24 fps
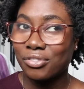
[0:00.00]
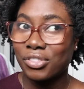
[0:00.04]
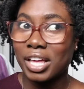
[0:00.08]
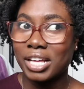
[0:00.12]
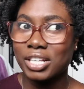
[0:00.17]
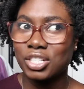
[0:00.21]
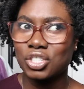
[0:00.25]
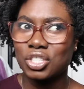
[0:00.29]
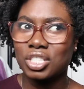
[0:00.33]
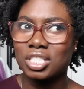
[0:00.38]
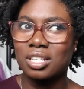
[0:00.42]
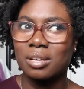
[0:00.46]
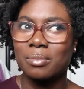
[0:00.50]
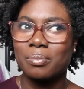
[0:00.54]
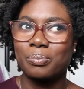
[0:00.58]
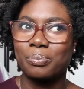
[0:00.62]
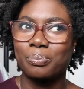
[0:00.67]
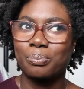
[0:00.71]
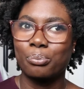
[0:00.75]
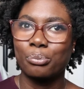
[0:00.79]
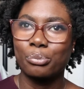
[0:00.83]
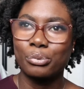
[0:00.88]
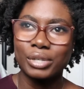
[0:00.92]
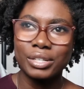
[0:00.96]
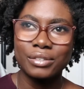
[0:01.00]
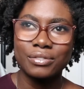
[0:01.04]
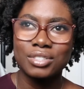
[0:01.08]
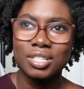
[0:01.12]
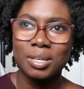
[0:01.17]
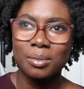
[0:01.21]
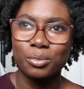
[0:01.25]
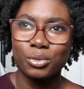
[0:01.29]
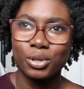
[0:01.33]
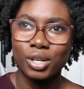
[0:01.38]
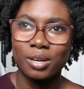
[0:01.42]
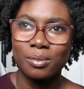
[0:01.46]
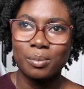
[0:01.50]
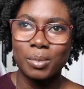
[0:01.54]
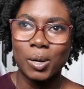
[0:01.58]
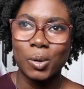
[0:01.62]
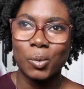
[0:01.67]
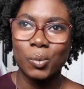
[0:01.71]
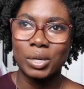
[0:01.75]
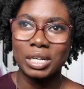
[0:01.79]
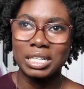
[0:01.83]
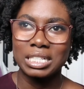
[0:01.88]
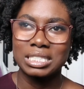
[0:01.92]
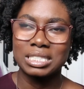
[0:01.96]
That's just a brief summary about
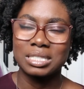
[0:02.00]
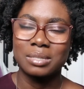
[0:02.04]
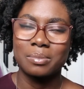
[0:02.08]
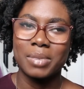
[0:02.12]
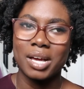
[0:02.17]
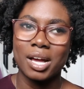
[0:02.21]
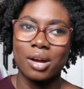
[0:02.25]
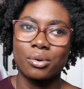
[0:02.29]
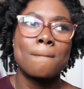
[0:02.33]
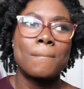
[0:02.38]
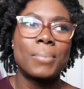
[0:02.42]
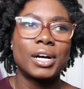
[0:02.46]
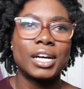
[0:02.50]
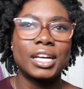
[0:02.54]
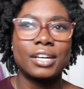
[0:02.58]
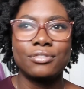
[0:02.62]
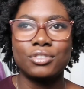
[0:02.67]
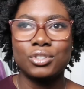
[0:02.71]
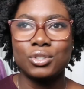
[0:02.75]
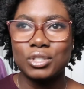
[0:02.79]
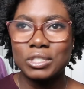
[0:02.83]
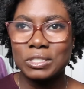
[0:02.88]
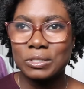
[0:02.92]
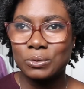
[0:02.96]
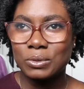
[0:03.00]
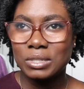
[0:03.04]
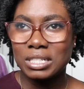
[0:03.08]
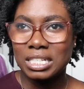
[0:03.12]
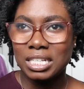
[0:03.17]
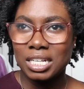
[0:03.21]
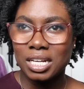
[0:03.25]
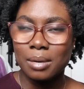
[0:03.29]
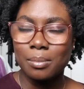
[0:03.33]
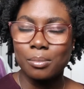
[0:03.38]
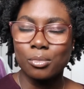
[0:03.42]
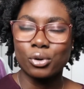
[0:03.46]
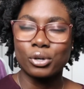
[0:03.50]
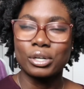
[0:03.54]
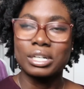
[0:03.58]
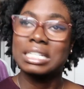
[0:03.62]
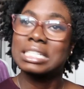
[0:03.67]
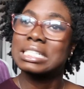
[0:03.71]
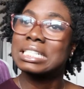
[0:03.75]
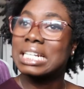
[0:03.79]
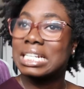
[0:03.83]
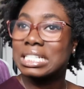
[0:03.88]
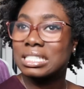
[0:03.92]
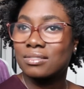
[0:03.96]
what it's about, but if you do need a more
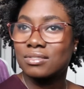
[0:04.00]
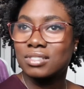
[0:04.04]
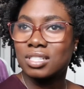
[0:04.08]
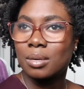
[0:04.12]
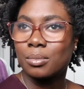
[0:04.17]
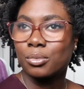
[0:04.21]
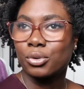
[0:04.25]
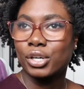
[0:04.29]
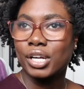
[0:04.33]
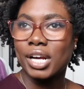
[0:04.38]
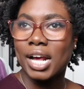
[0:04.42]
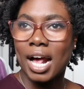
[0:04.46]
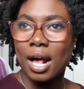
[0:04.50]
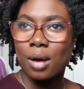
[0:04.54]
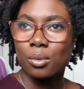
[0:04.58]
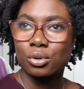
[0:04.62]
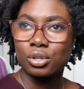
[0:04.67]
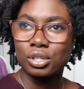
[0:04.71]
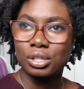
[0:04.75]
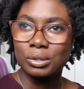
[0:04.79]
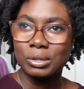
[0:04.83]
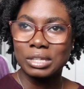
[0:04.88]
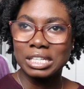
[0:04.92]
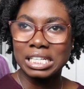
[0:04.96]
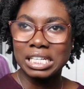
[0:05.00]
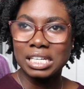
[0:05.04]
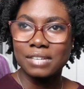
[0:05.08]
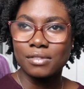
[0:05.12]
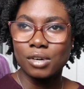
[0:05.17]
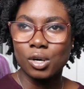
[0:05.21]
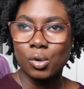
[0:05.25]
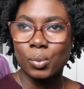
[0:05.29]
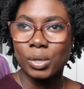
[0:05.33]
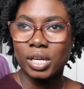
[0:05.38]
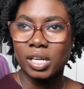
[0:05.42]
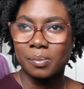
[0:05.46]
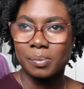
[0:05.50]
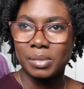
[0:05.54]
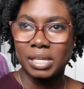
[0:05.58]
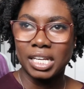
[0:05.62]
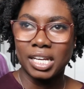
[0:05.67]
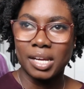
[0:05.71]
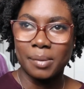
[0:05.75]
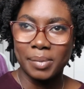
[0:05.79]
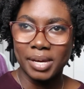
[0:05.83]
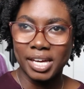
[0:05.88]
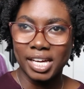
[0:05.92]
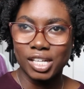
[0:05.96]
extensive summary, I will leave a
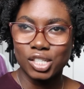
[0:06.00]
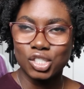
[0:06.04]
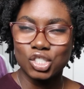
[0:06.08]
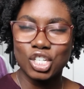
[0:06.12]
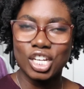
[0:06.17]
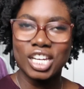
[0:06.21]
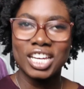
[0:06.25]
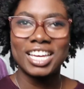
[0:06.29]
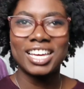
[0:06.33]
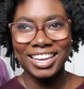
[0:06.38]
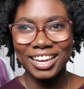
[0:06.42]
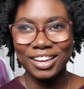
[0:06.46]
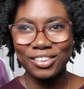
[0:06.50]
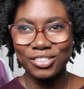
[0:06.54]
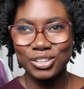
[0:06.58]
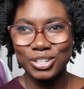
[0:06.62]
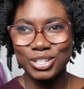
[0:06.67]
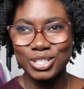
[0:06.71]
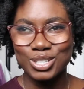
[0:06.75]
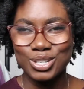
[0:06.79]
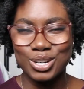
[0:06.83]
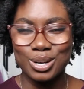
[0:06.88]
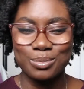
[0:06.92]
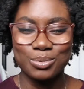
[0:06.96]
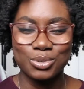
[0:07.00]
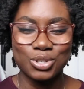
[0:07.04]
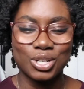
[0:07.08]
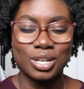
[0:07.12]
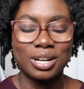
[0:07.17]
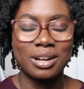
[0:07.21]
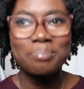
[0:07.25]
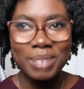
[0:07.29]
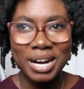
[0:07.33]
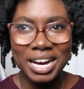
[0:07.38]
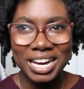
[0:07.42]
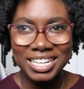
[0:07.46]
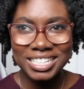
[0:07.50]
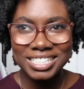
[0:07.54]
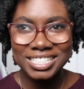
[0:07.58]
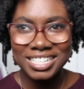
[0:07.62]
Wikipedia page in the description. But